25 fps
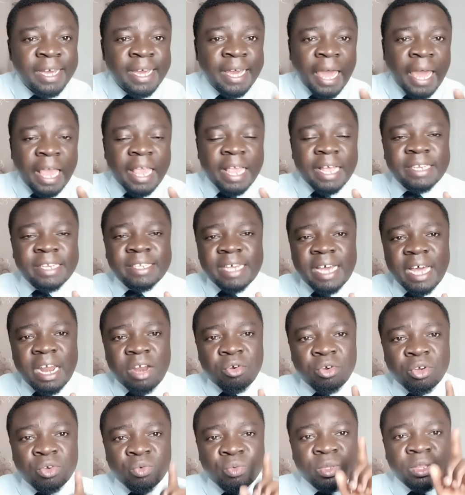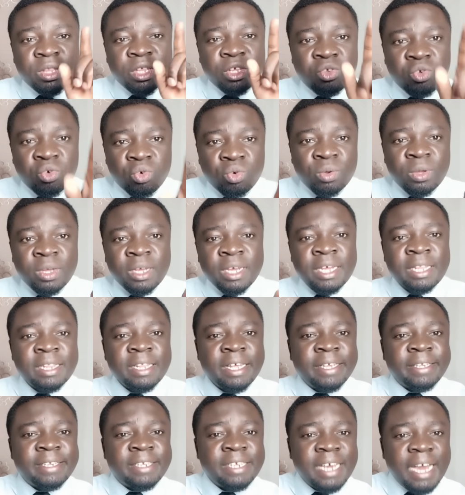Kenyans are not with you.
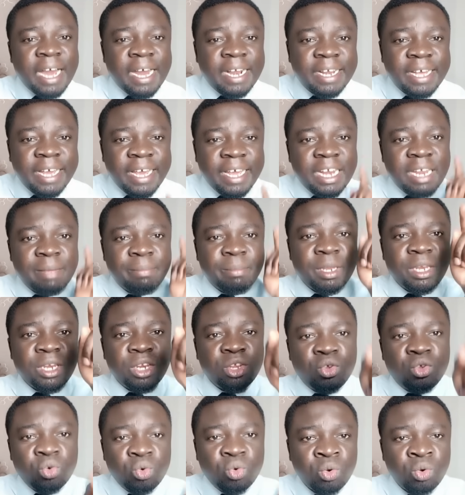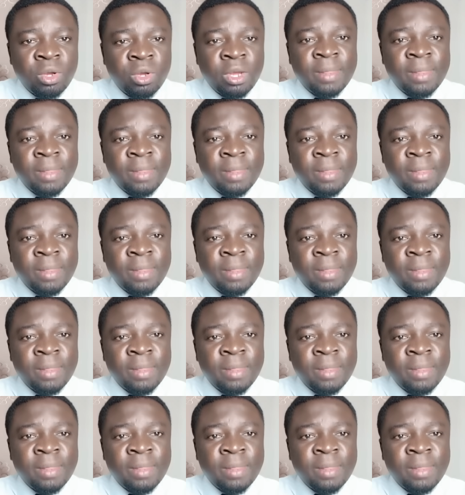They see an enemy in you.